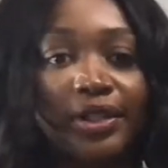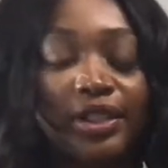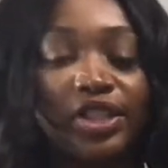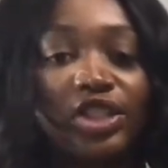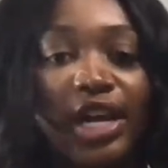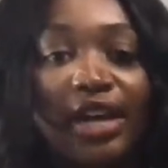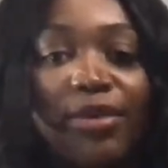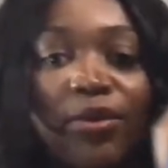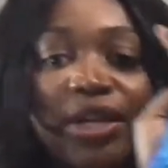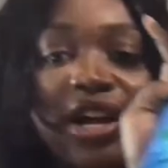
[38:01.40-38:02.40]
The shadow.
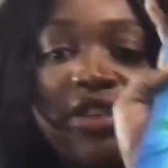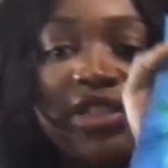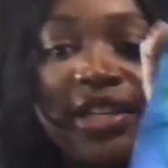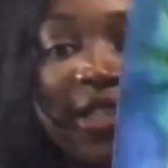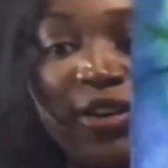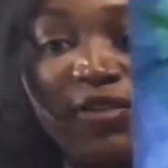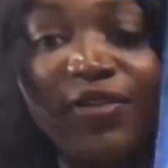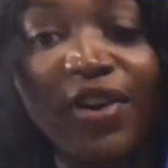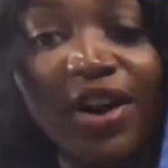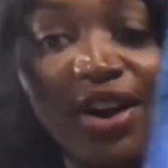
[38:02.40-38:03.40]
But what do y'all think so
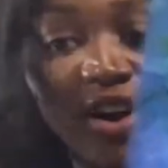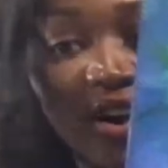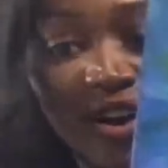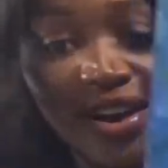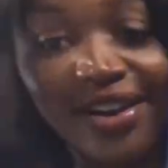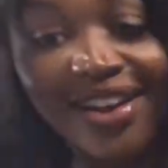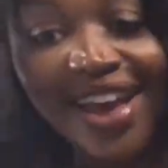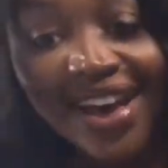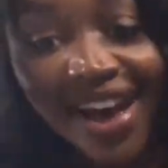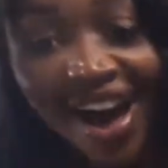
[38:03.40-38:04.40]
far?
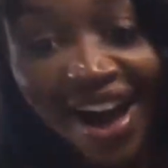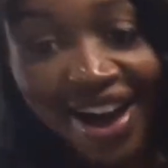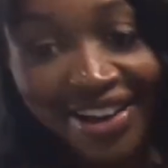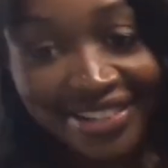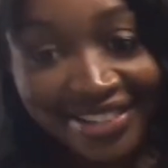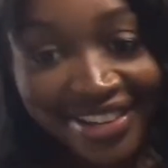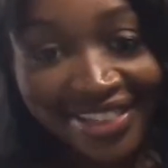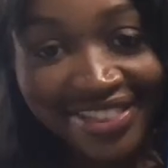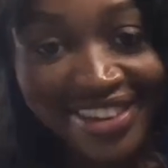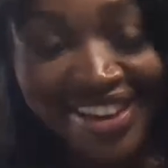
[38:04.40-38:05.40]
Hi,
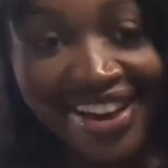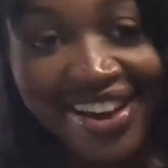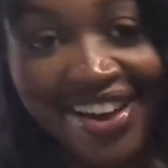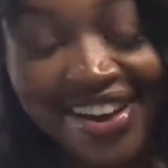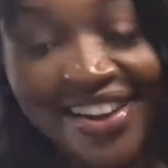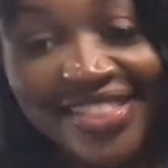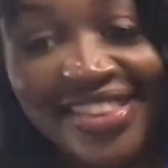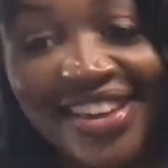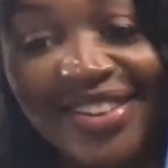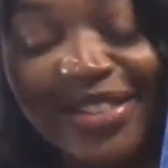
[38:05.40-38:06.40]
Cynthia.
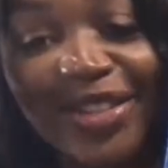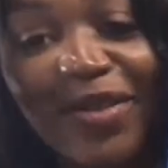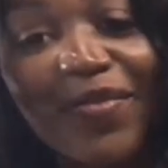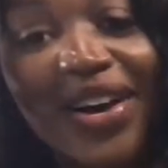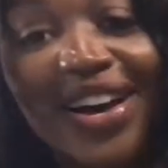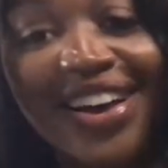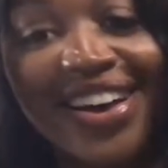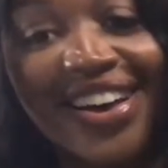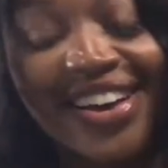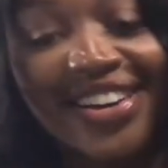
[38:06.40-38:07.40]
Thank you so
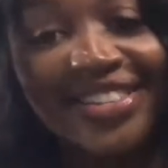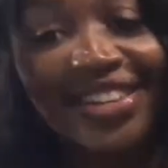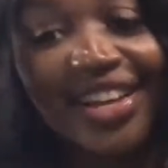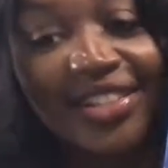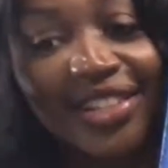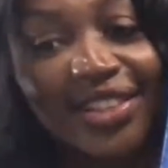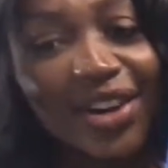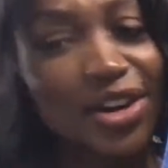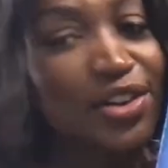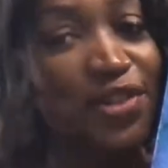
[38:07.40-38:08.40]
much. Cynthia,
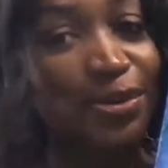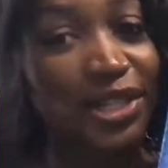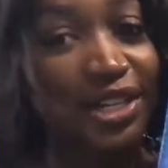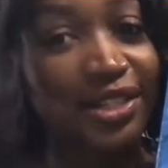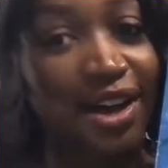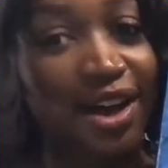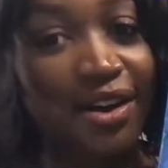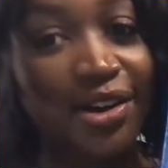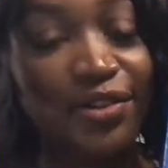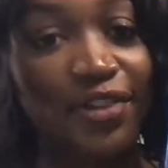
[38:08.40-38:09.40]
are you from
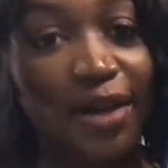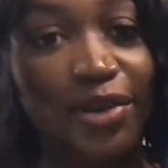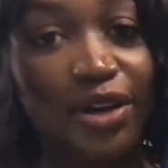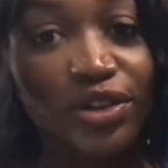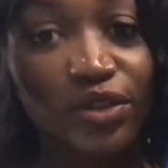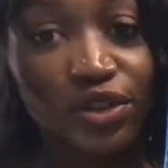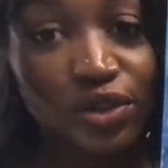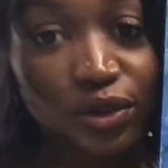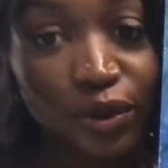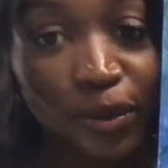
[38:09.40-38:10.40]
TikTok or you found me on
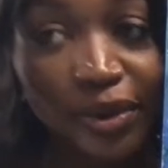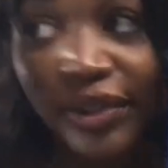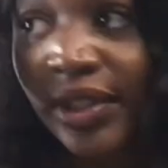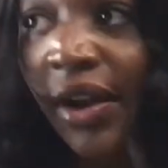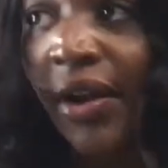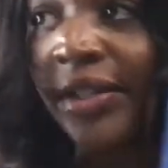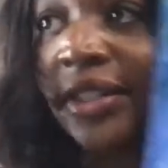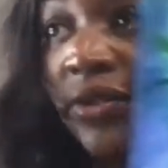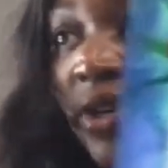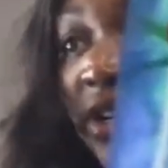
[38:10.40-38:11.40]
YouTube?
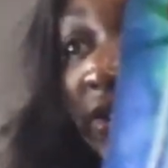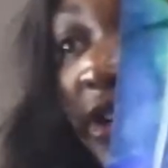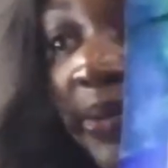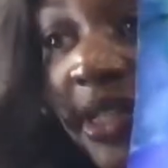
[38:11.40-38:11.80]
Where are you from,